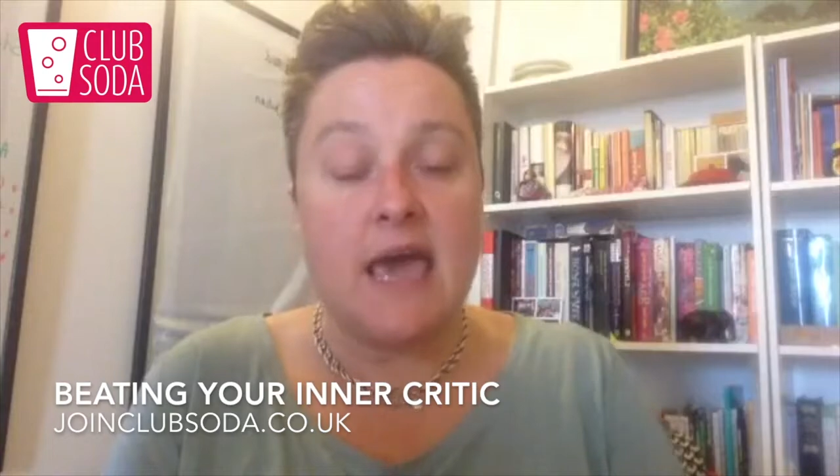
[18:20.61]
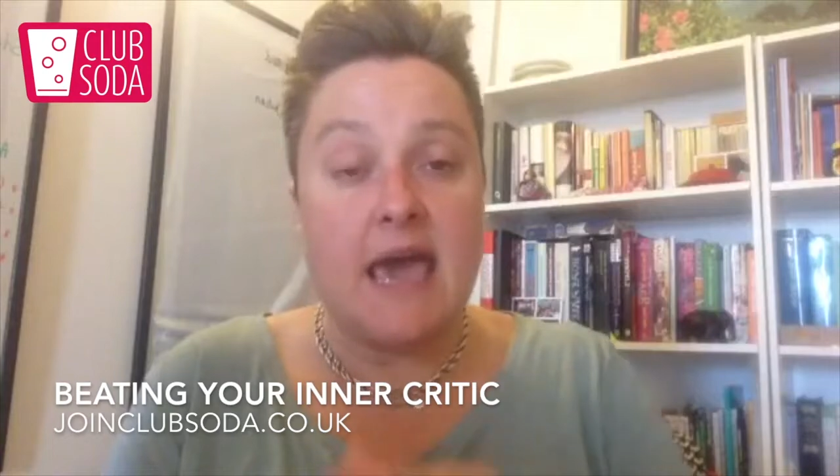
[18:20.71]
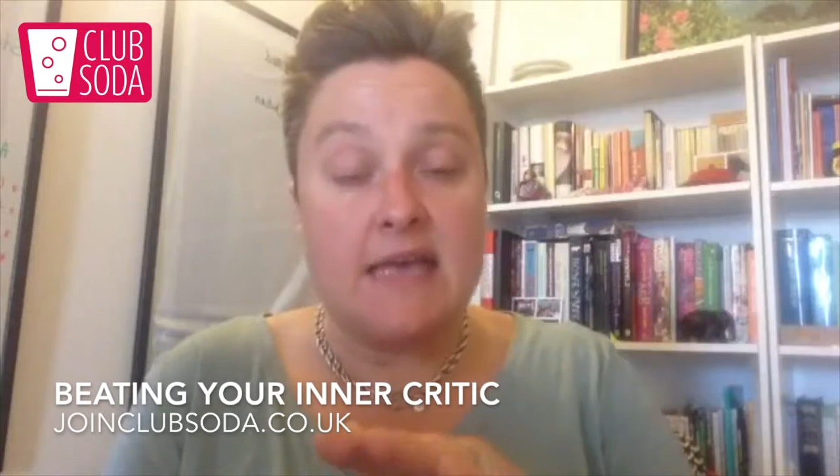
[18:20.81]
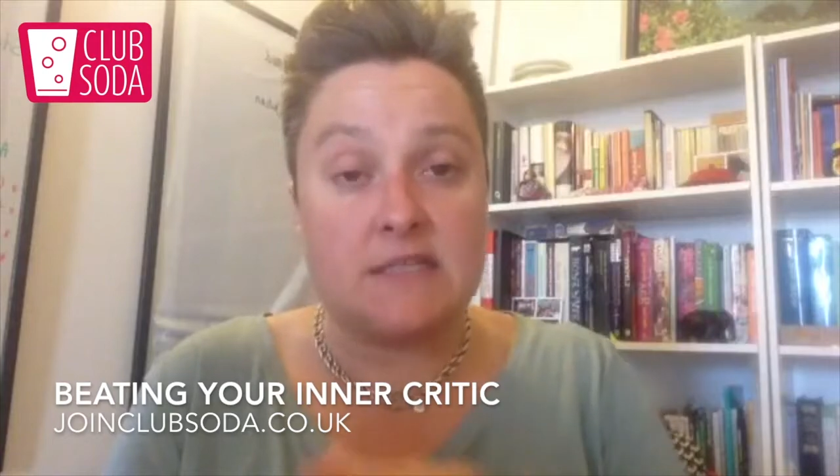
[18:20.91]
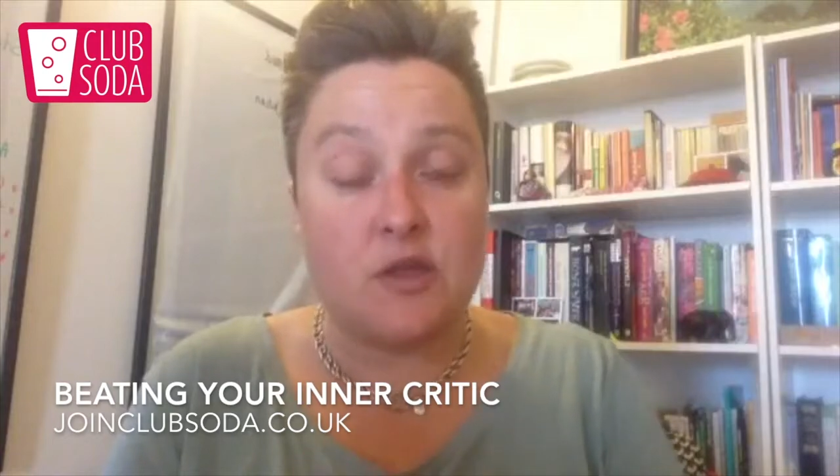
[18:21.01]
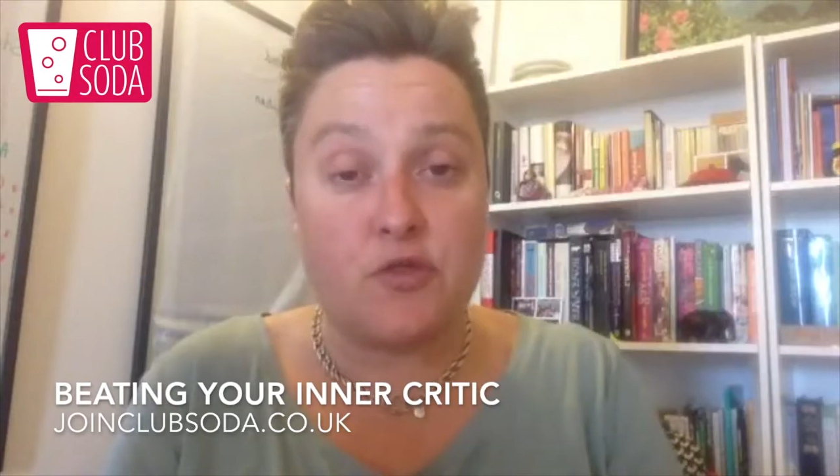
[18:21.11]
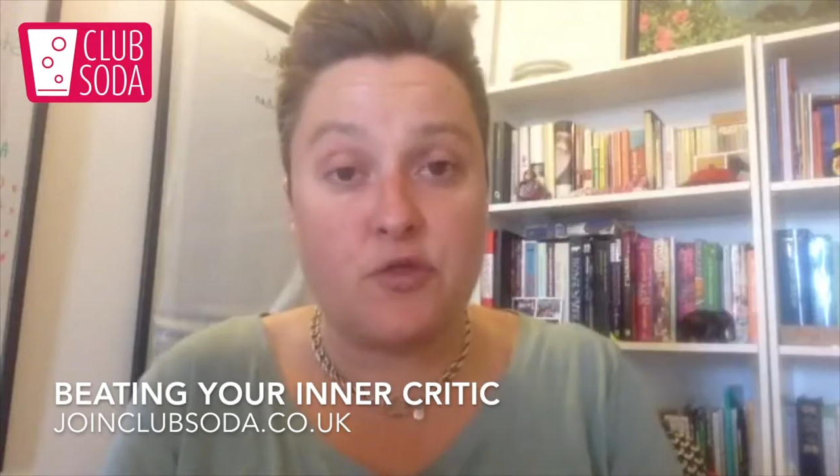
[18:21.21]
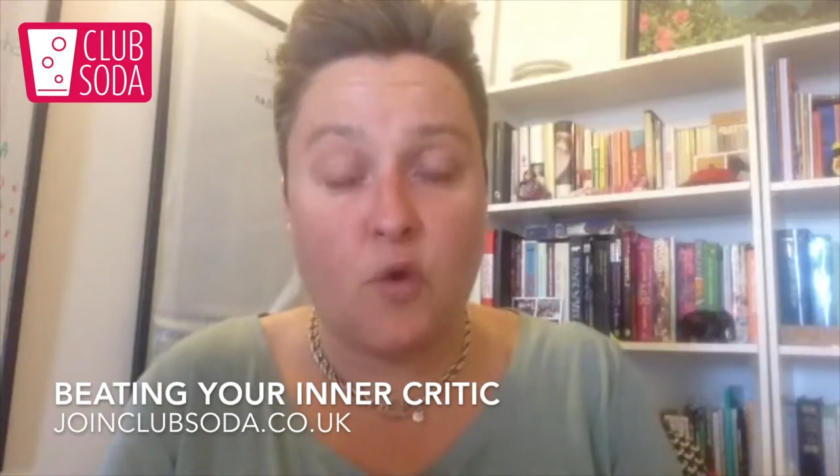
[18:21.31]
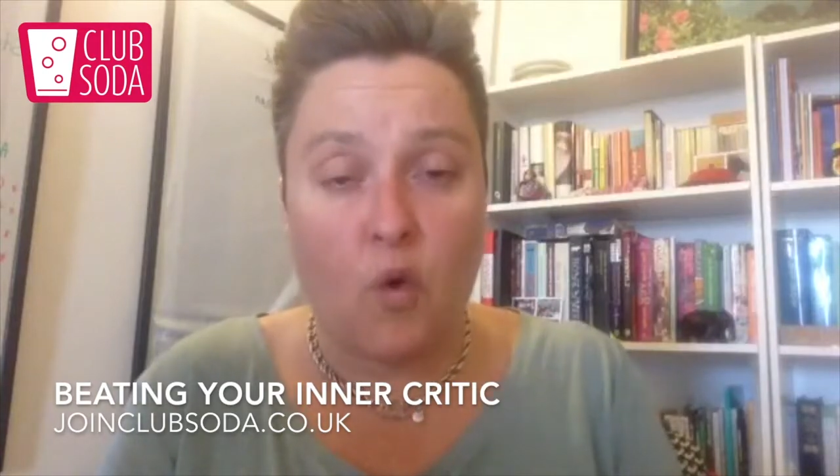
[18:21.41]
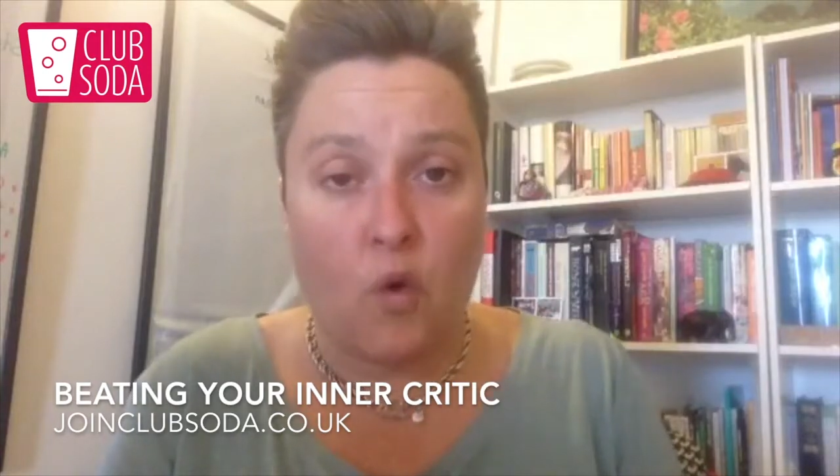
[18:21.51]
it's a
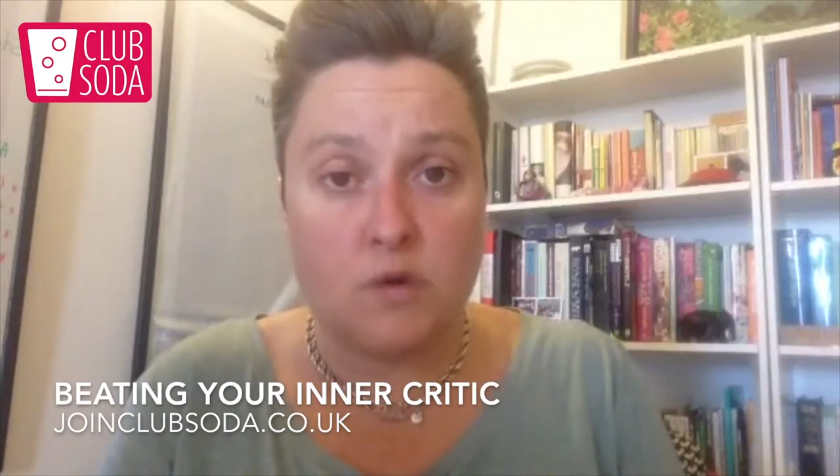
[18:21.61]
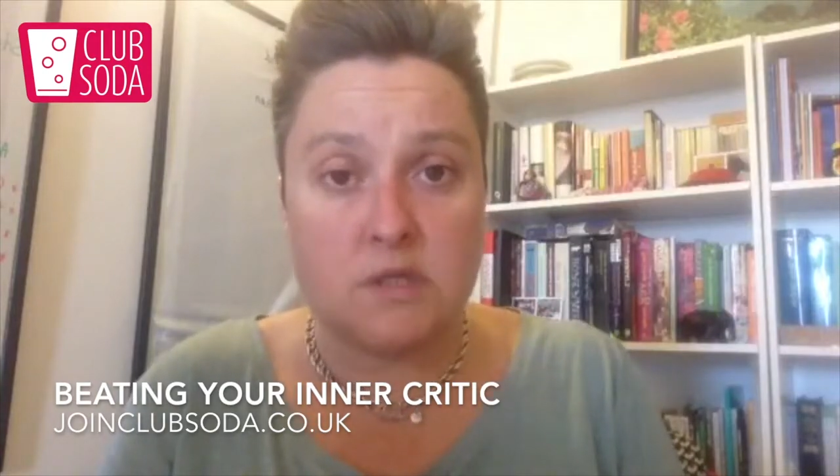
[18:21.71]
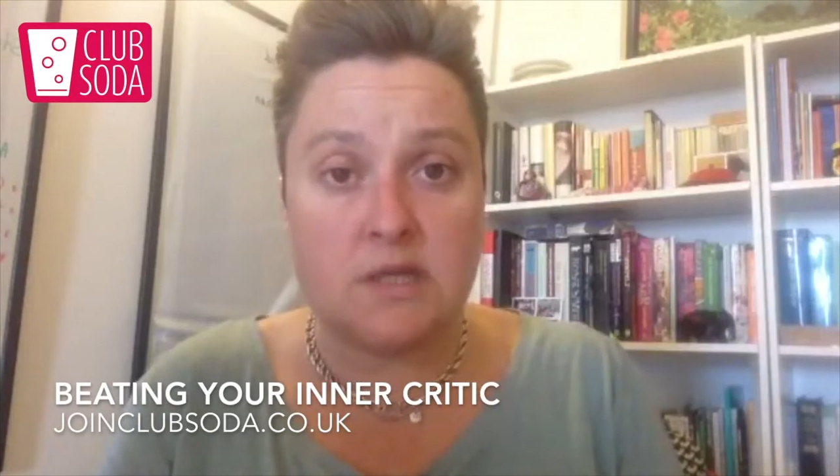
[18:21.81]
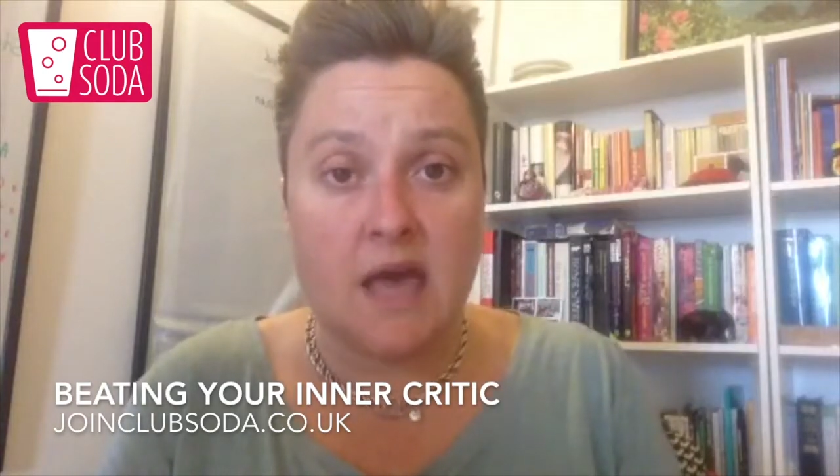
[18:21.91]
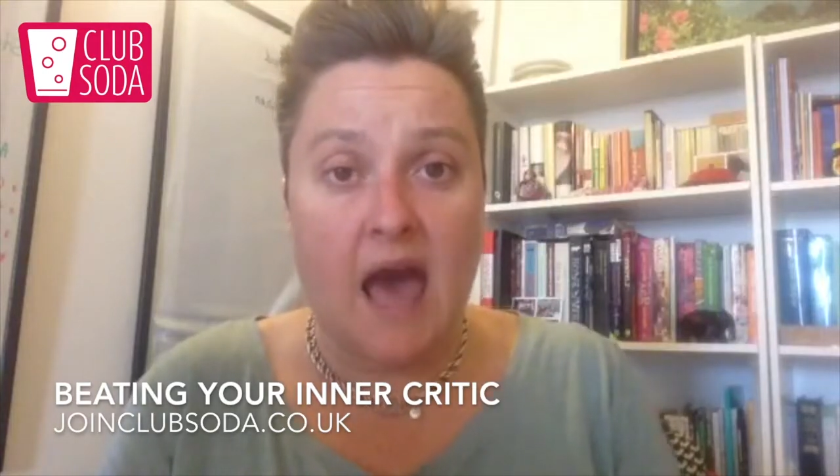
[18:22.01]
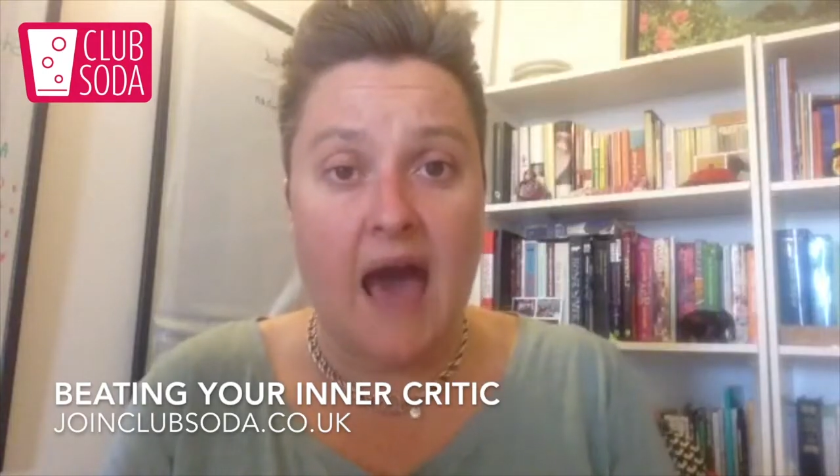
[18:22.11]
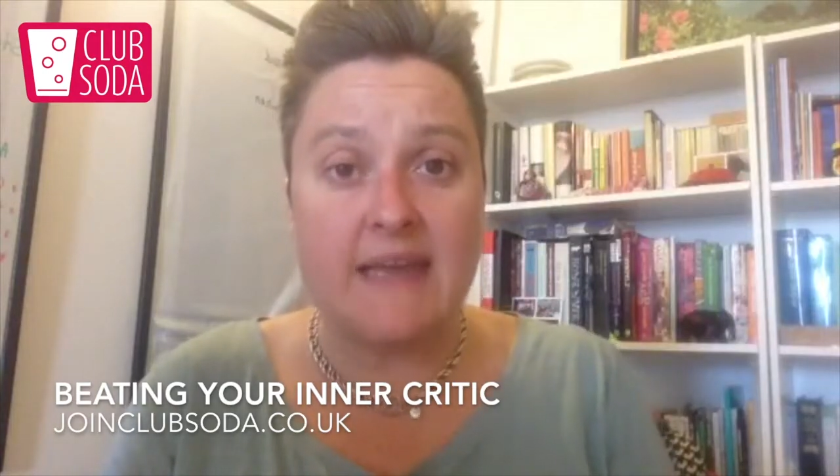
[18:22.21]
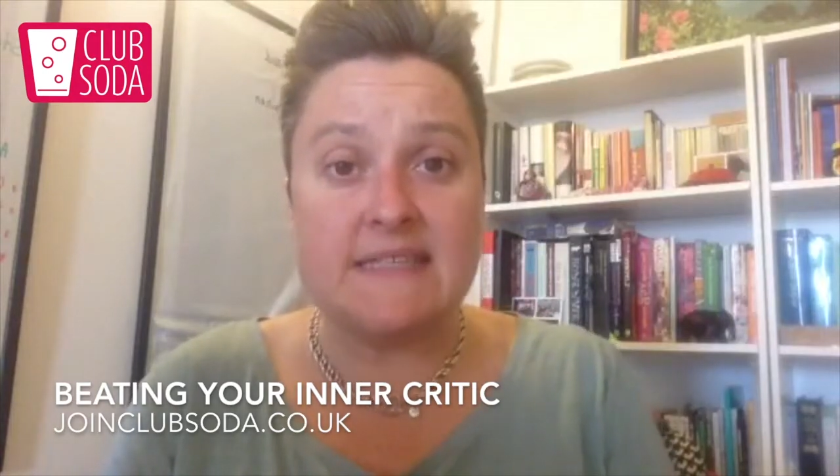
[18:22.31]
thought and